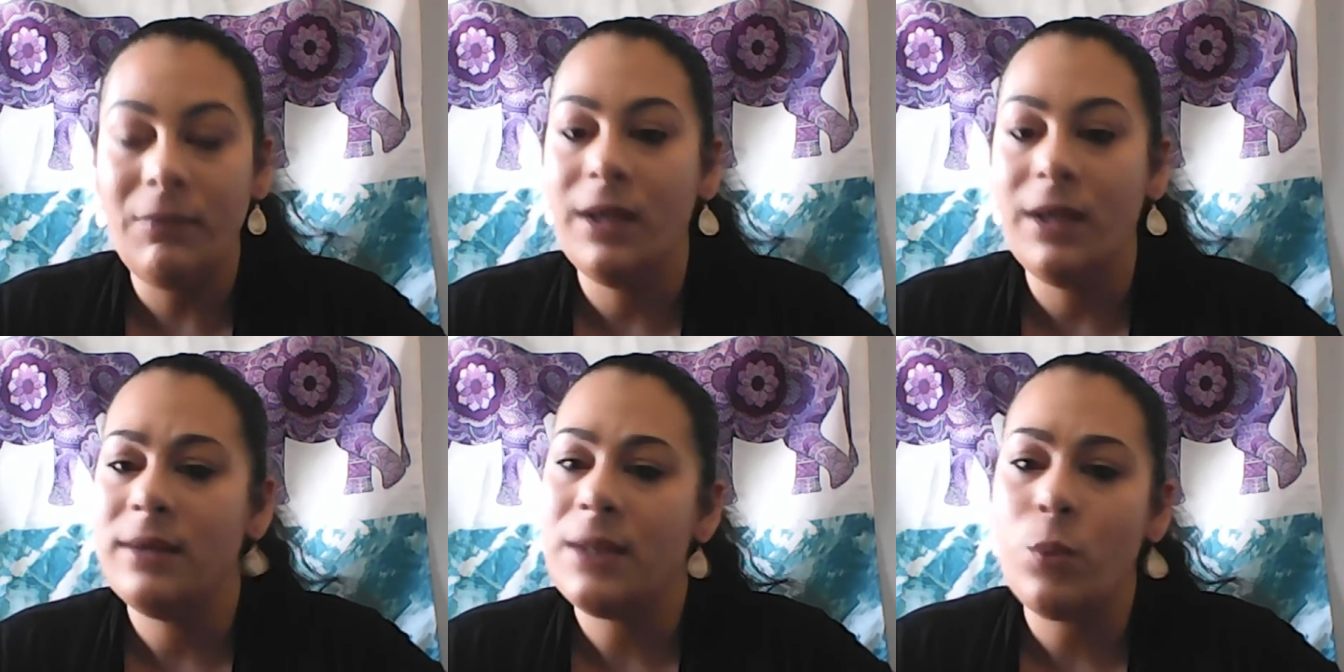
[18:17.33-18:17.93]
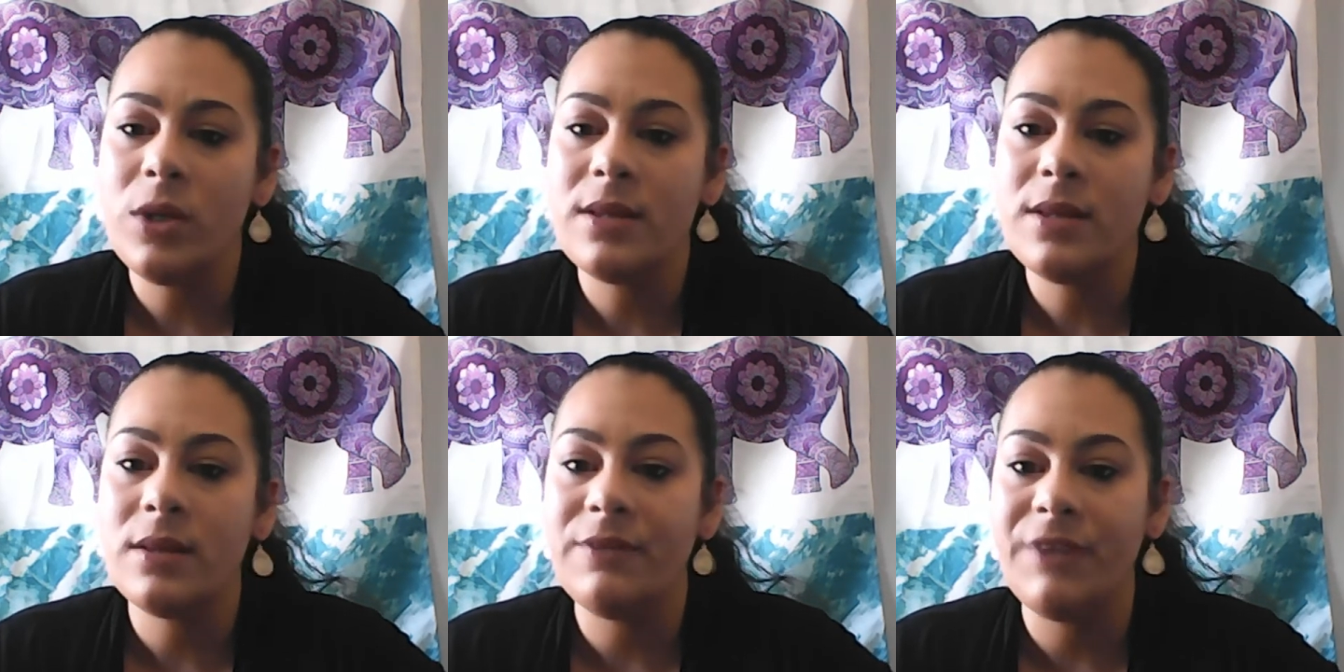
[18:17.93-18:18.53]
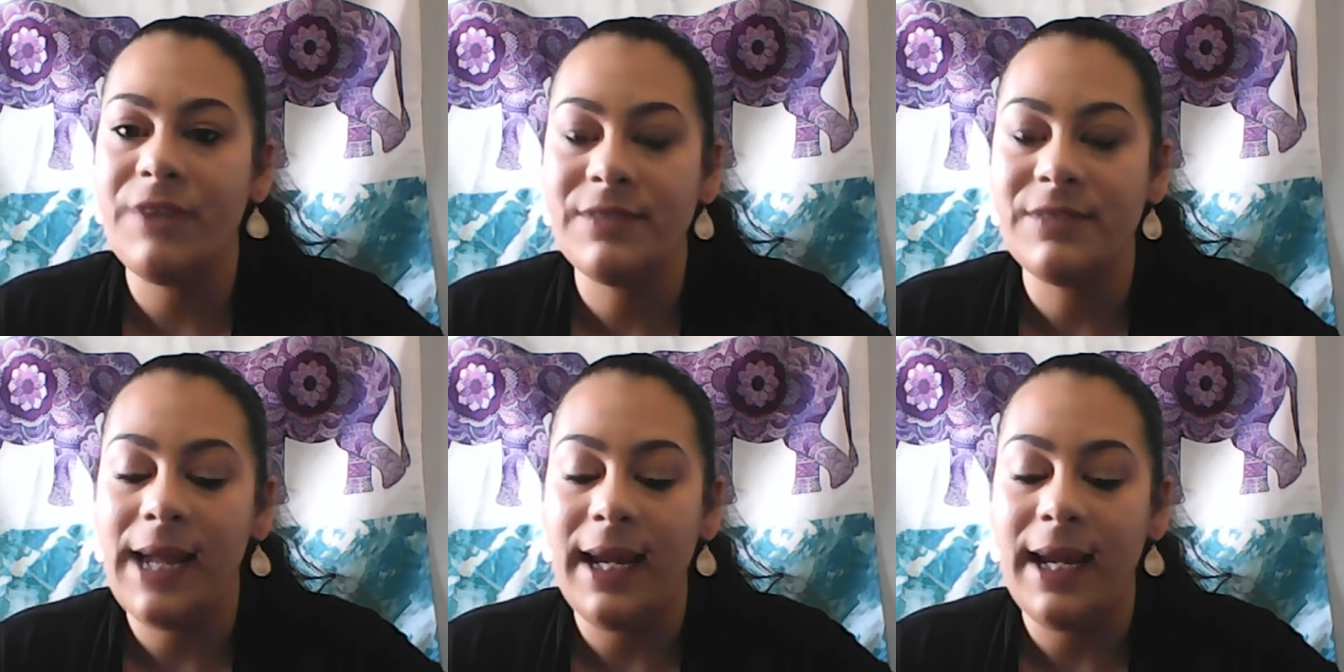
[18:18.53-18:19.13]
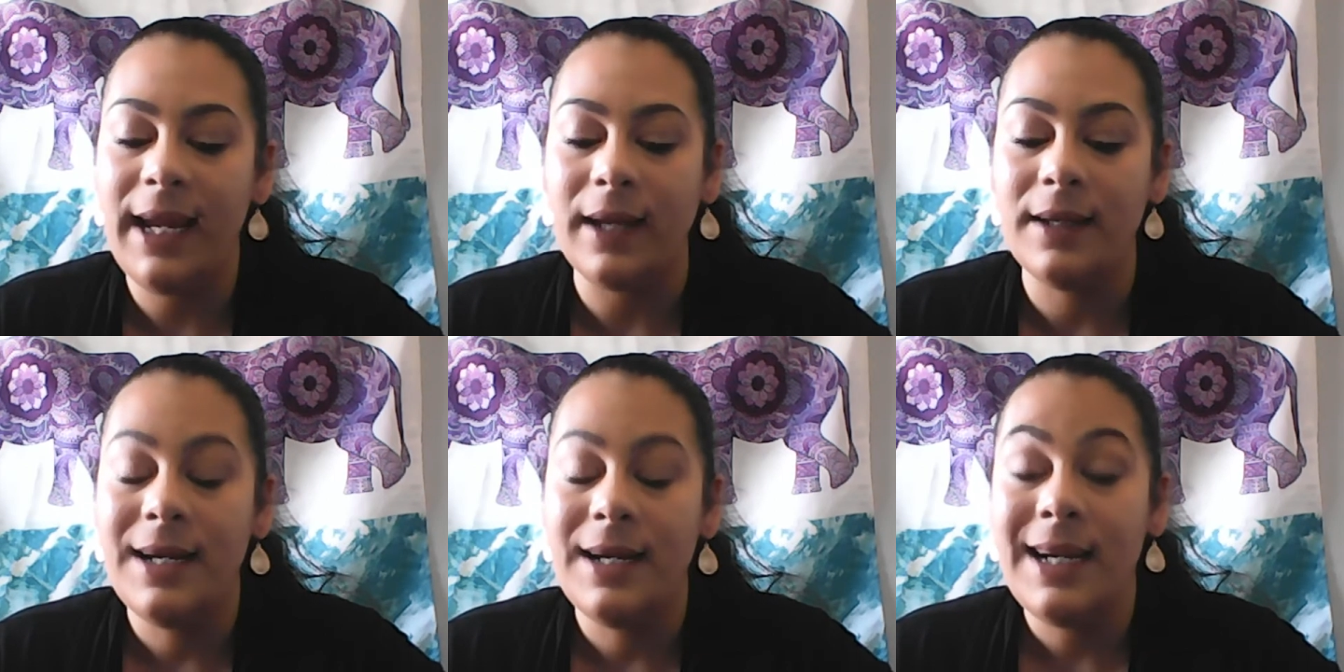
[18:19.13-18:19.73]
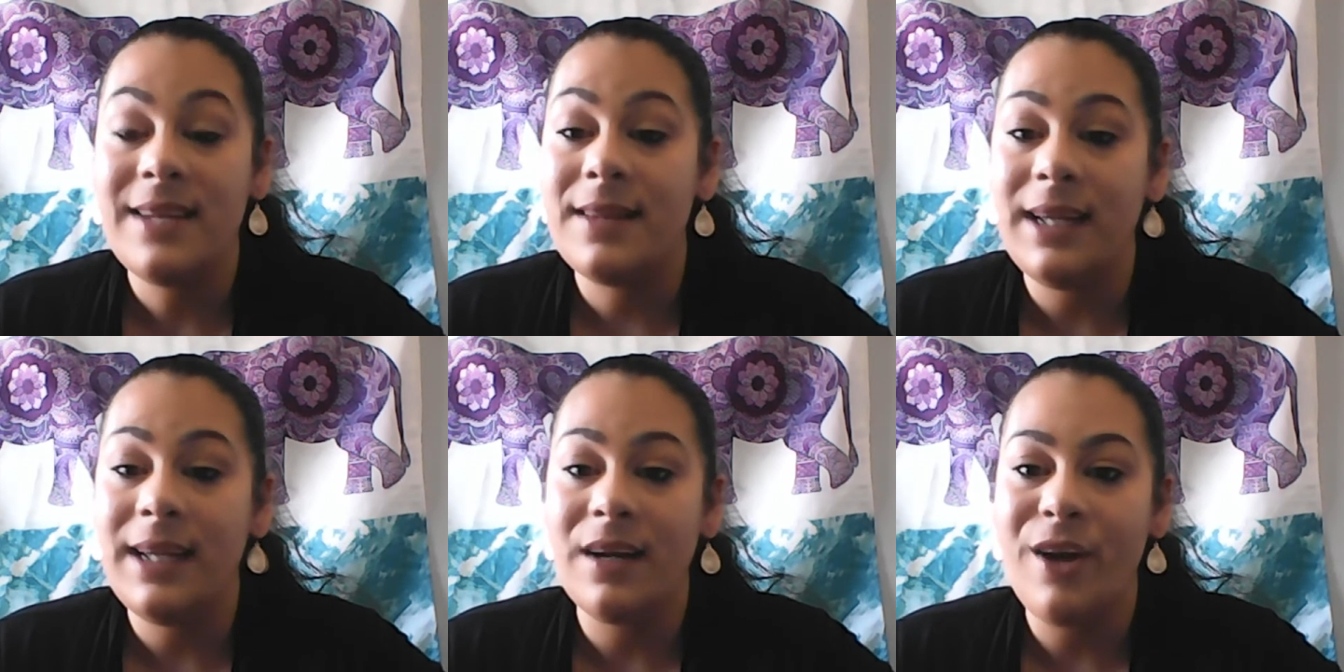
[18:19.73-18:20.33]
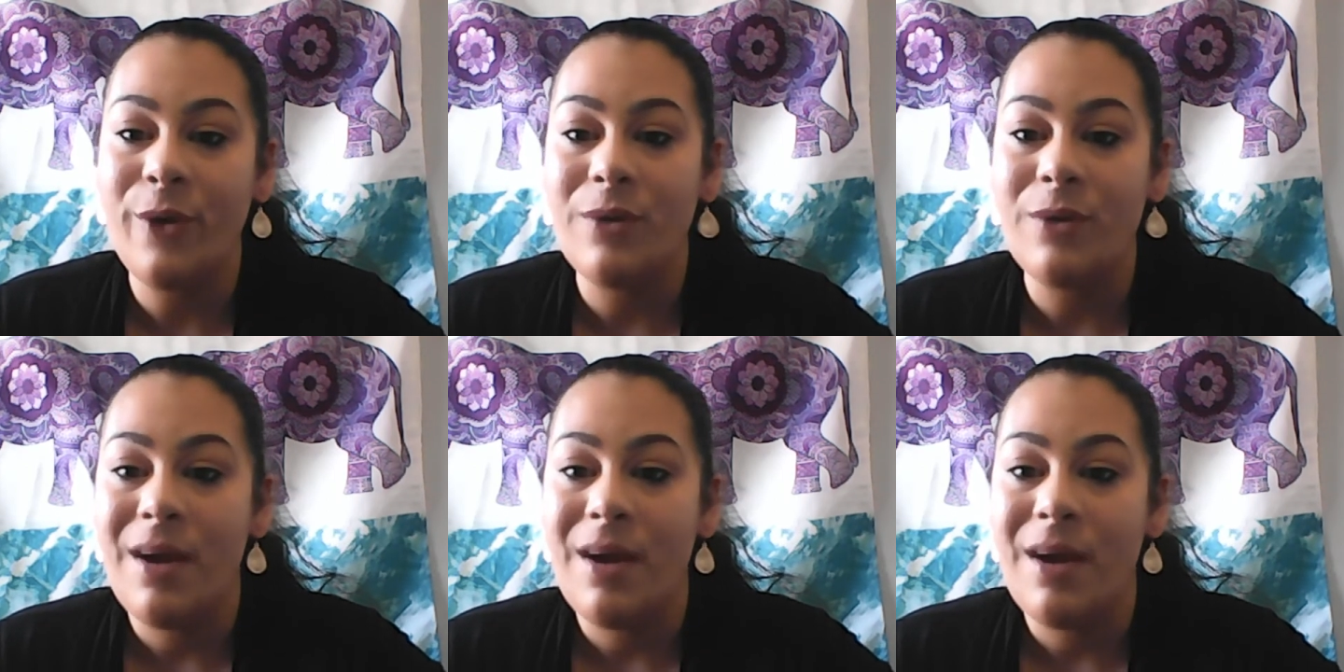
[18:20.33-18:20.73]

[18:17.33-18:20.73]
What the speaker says: then what is the fear of taking it? It's the unknown.